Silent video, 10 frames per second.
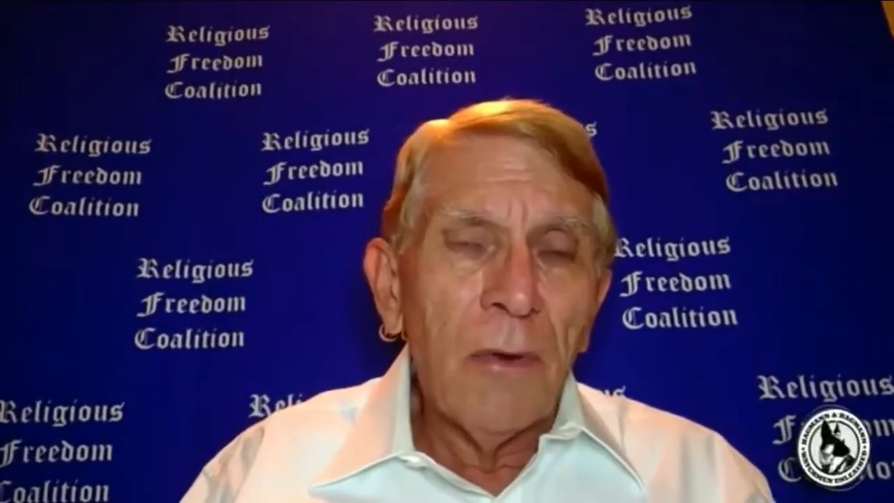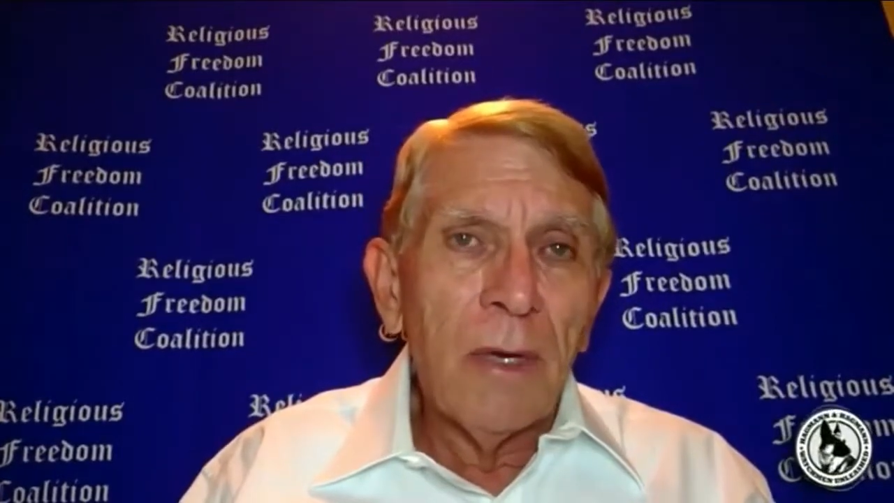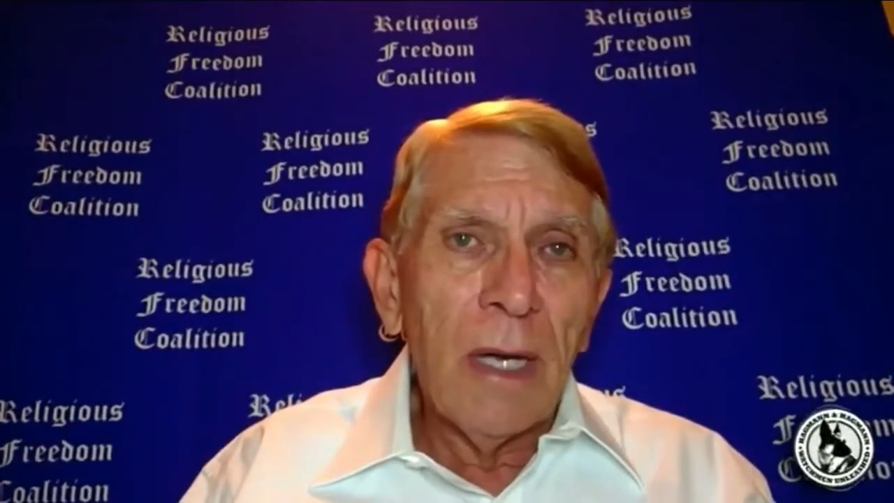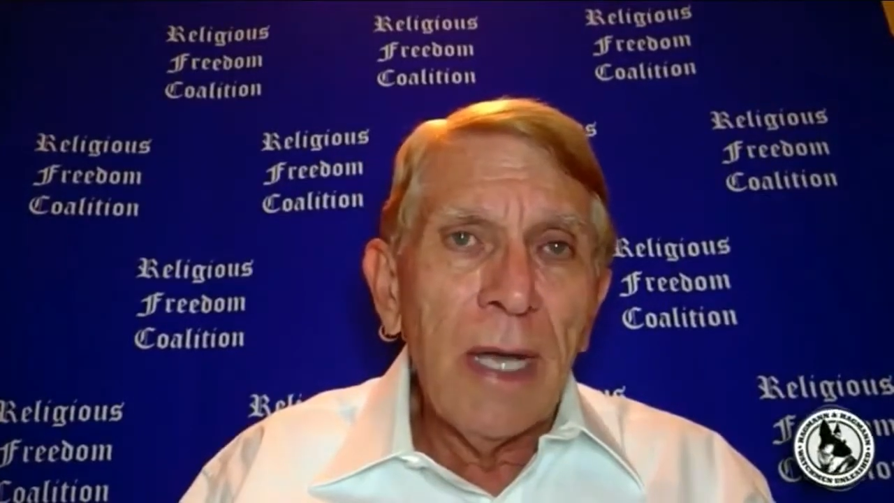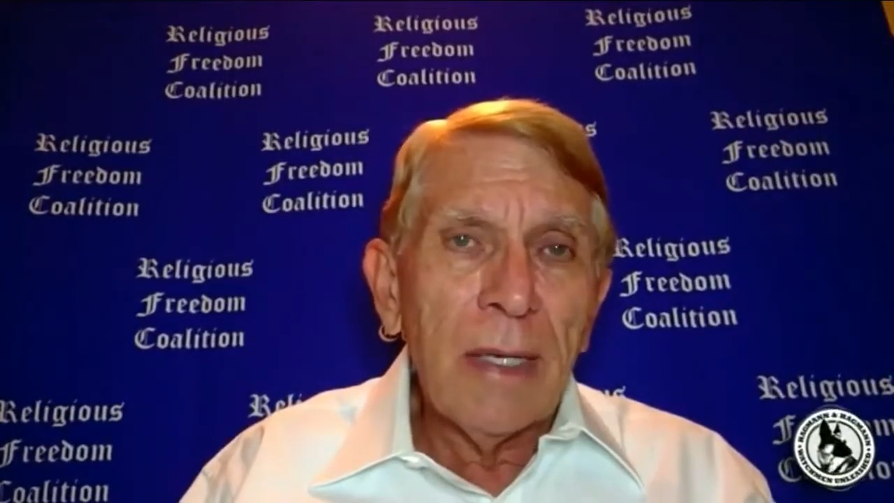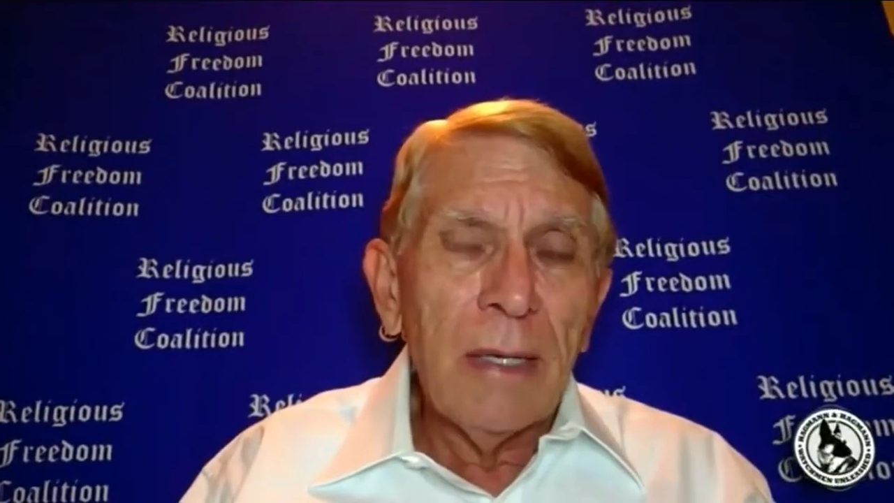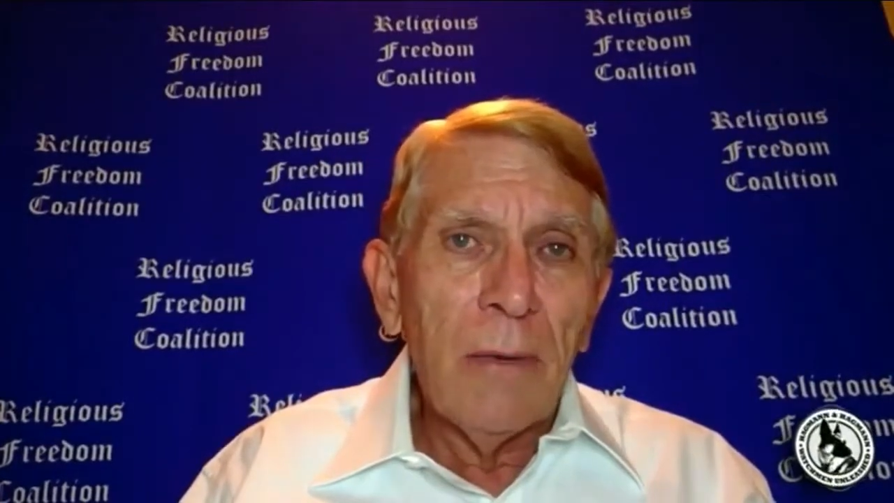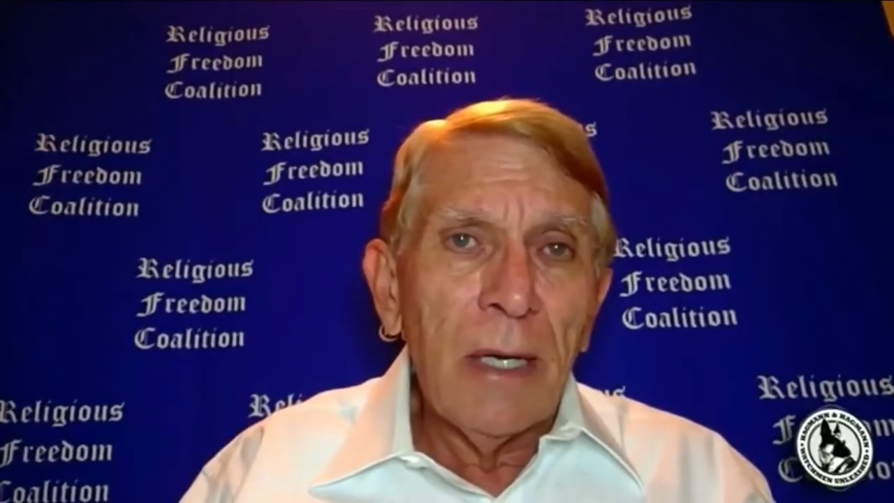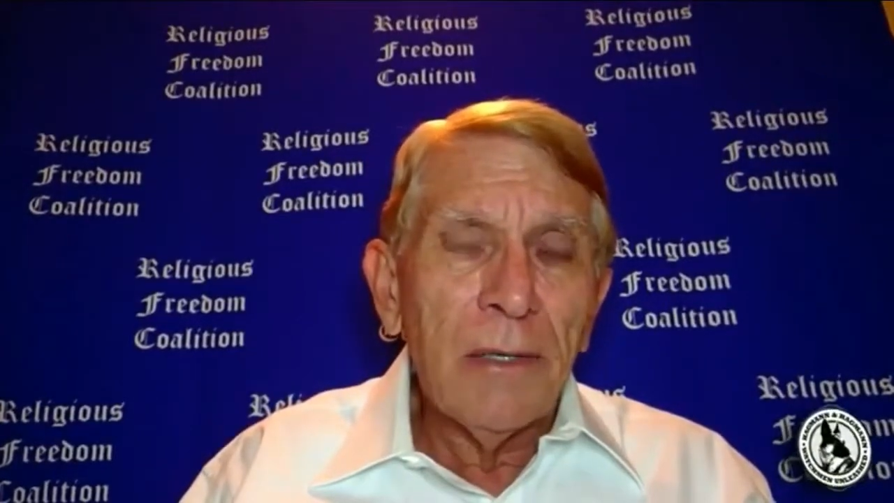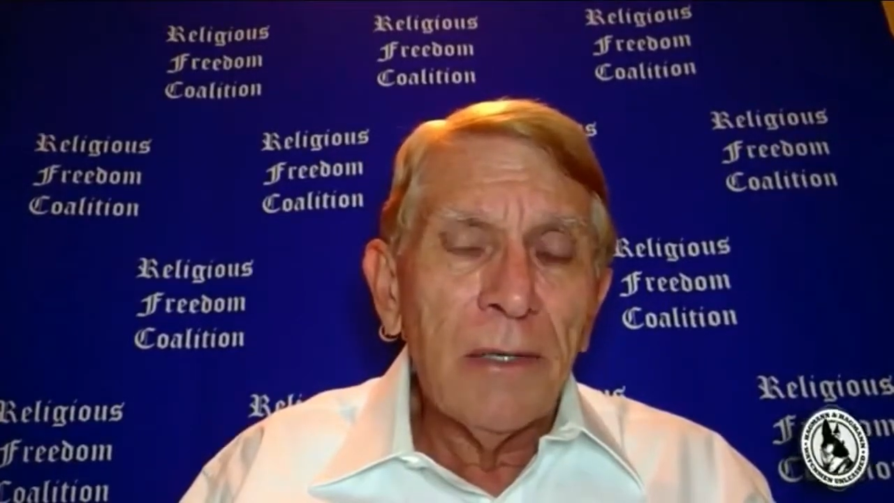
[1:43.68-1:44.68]
more than
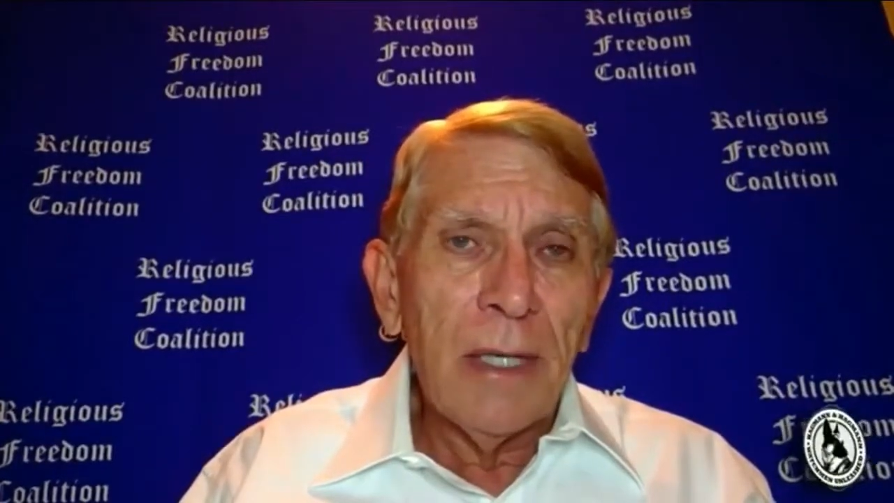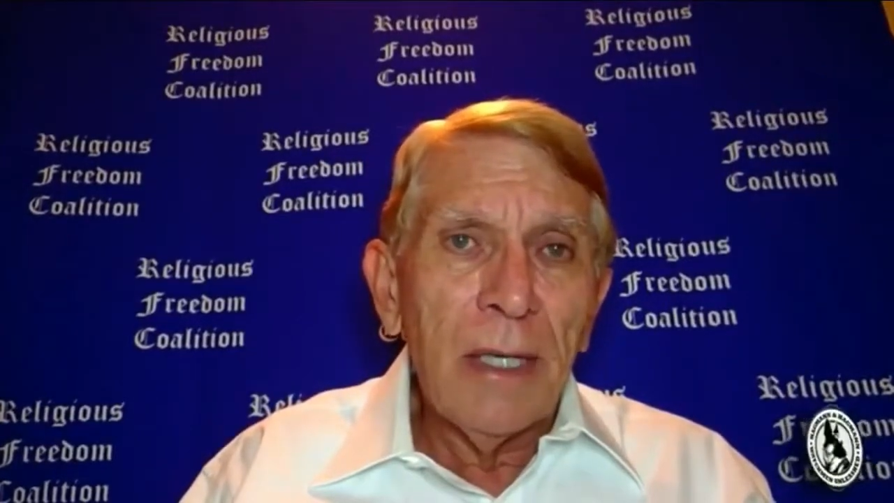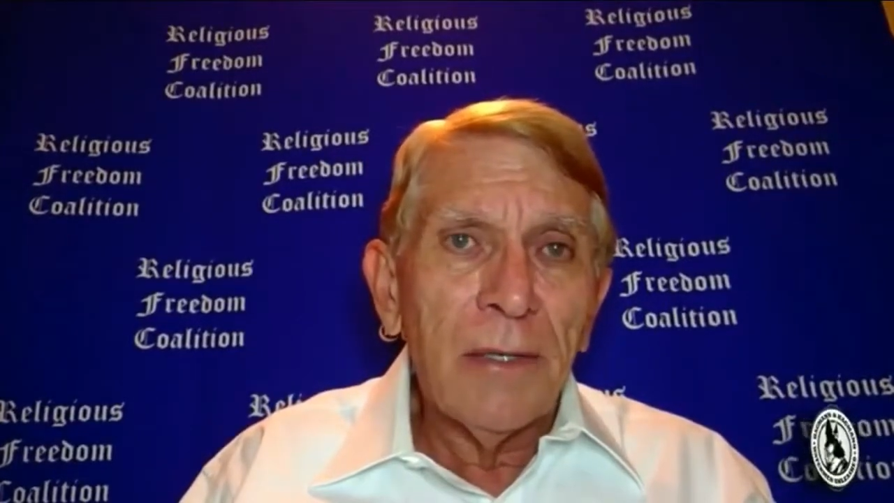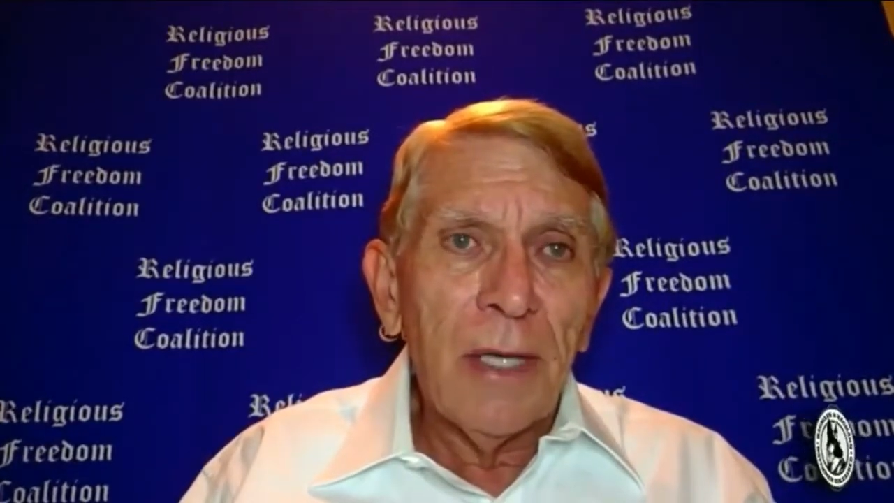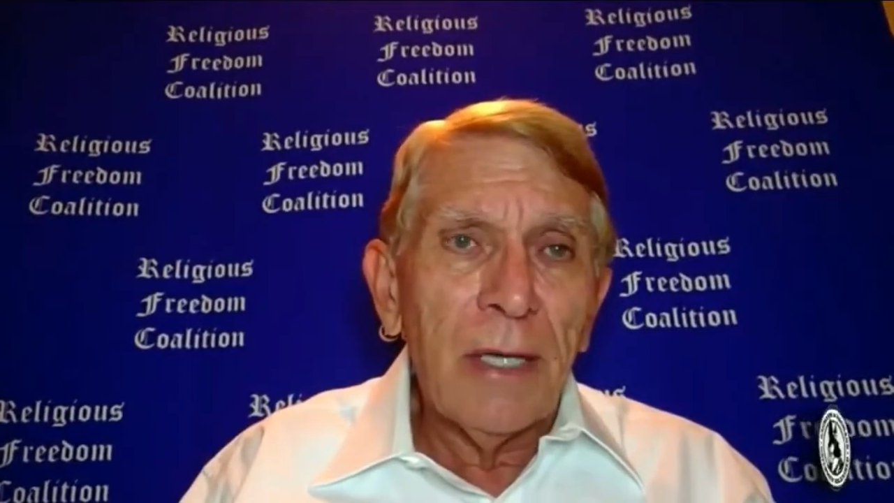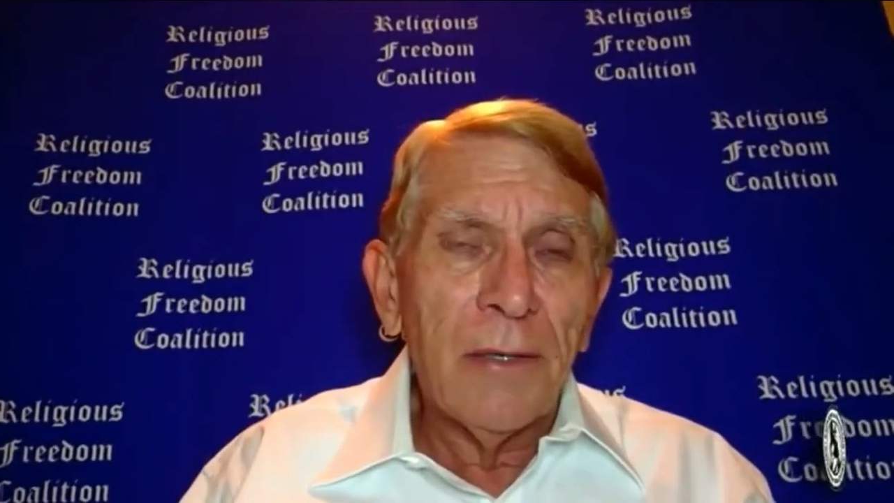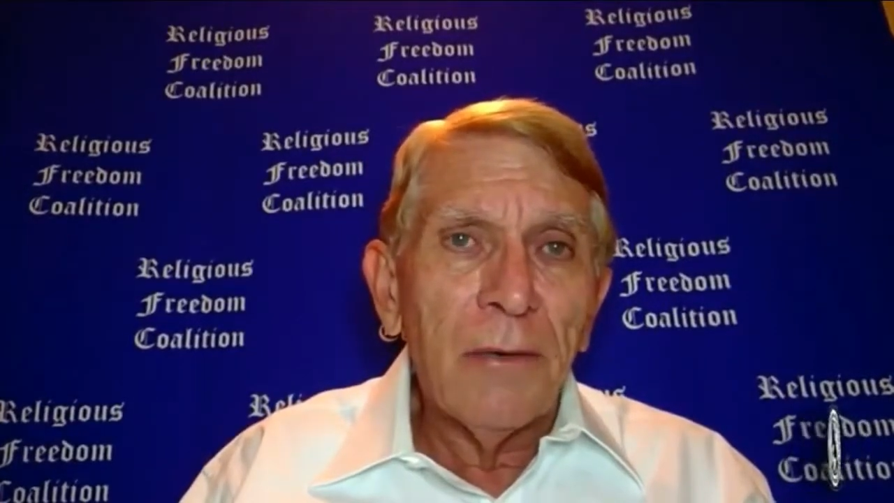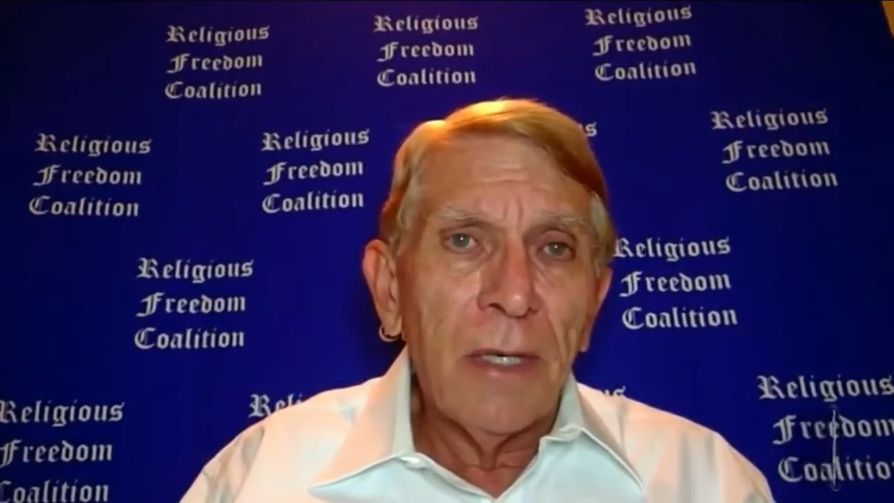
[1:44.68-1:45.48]
likely what is